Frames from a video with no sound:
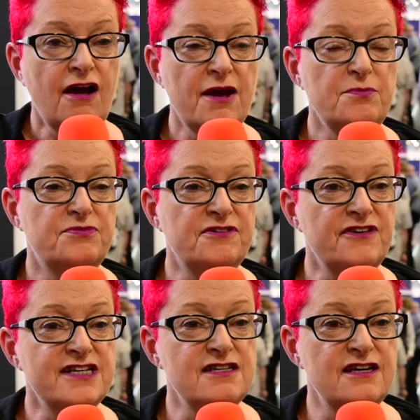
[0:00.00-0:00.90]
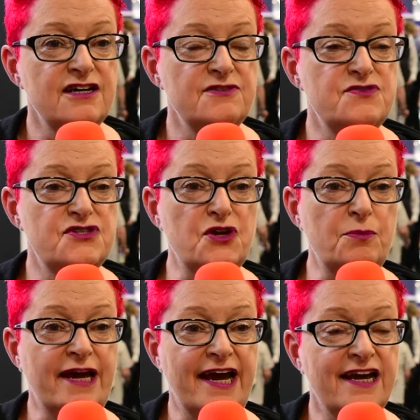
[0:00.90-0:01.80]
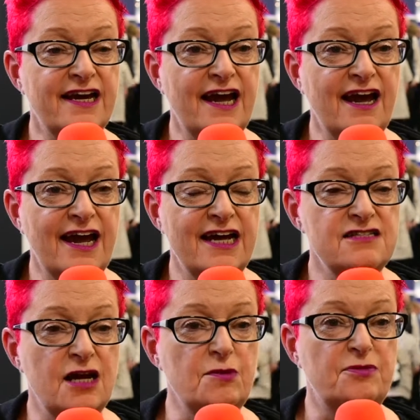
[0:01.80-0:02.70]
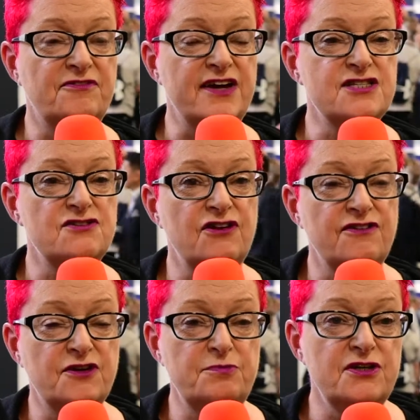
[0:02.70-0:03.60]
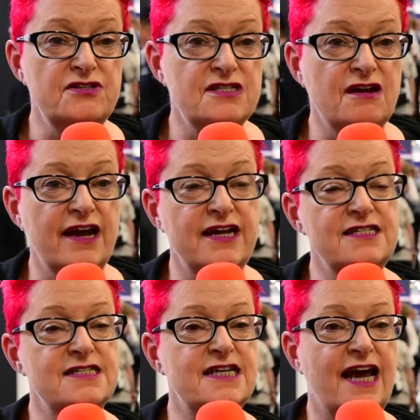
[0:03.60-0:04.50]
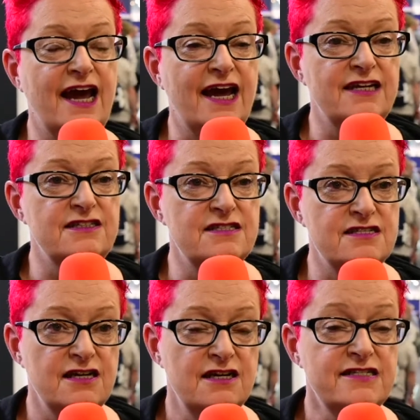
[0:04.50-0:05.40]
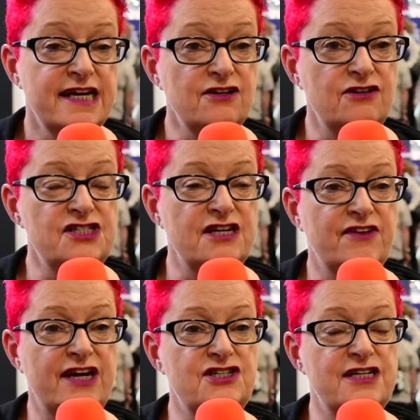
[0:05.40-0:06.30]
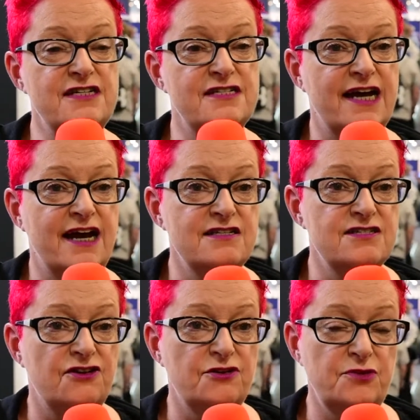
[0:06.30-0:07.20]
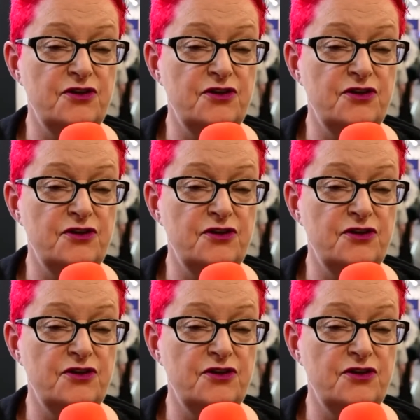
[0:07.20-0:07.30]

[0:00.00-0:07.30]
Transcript: I'm Professor Sue Black, and I'm a professor of computer science and technology evangelist at Durham